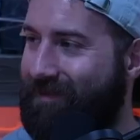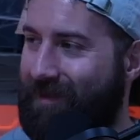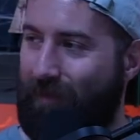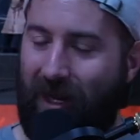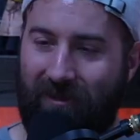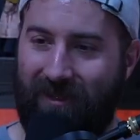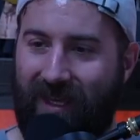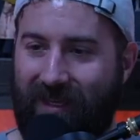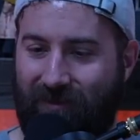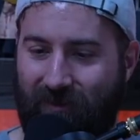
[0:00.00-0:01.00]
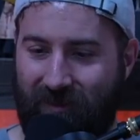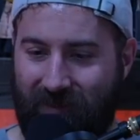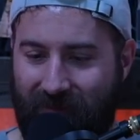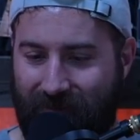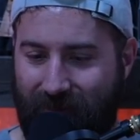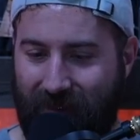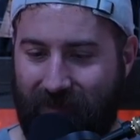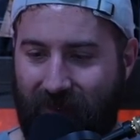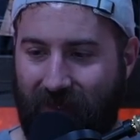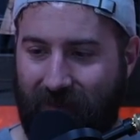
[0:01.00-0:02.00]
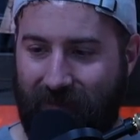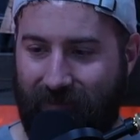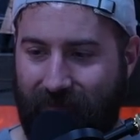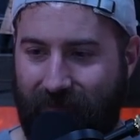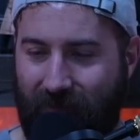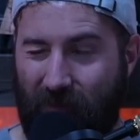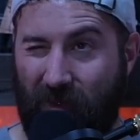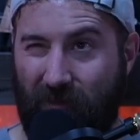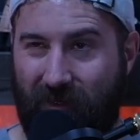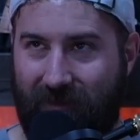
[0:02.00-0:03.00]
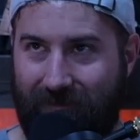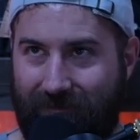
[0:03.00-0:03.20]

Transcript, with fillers: Modern day Israel's because of Hitler. For the most part.